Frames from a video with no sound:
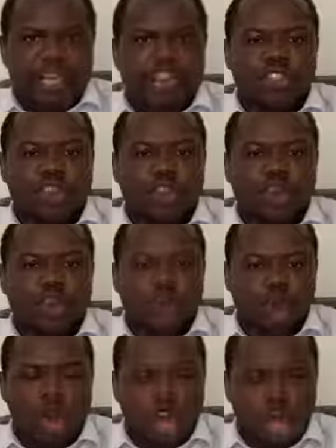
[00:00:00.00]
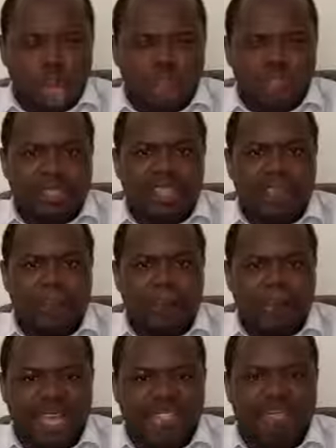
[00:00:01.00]
They have all lost the
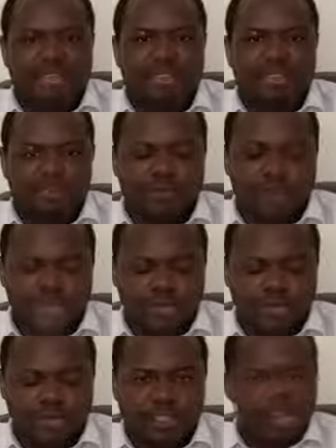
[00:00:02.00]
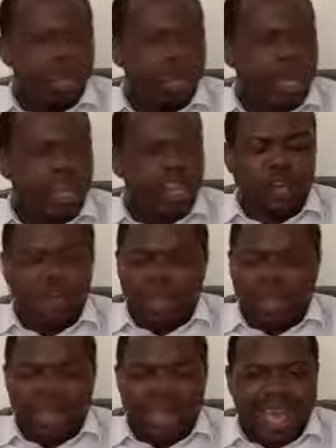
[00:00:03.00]
best of their fighters. We no
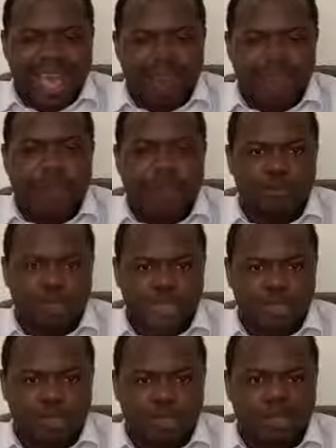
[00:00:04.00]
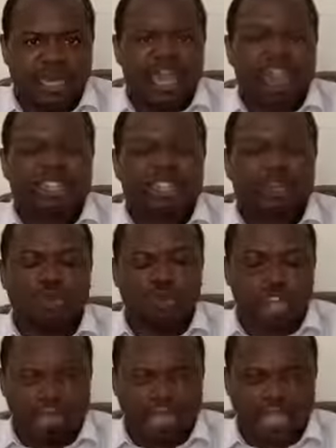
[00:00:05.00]
longer have fighters. It is
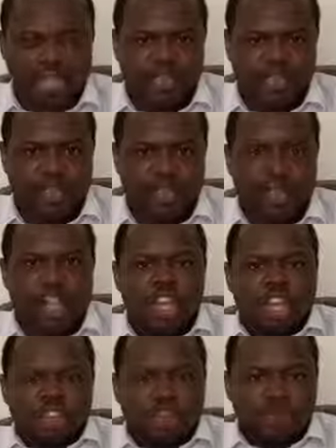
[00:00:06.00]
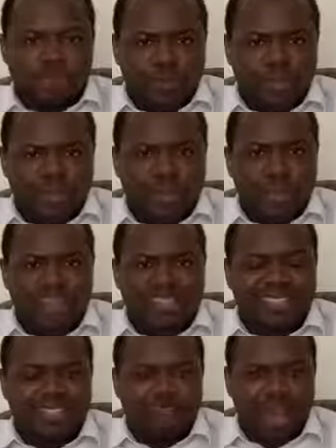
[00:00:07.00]
regrettable. The few
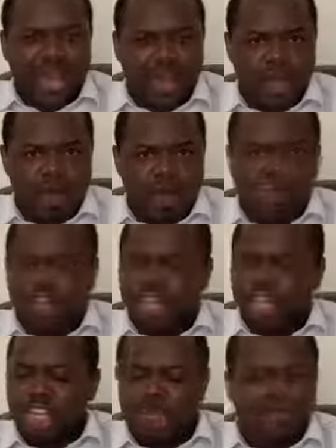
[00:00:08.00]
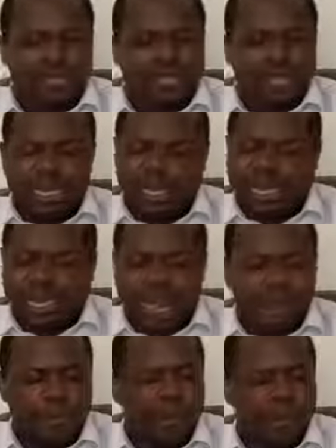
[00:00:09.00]
fighters we have don't
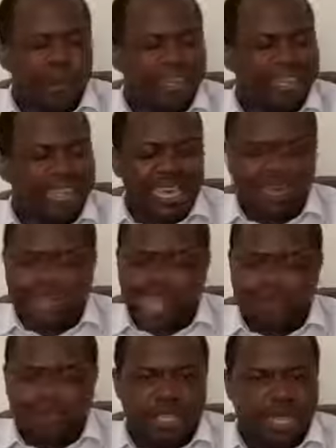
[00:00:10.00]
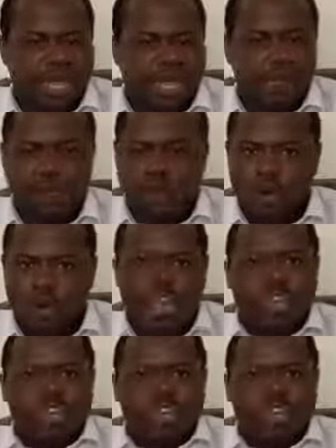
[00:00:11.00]
gamble their lives anymore.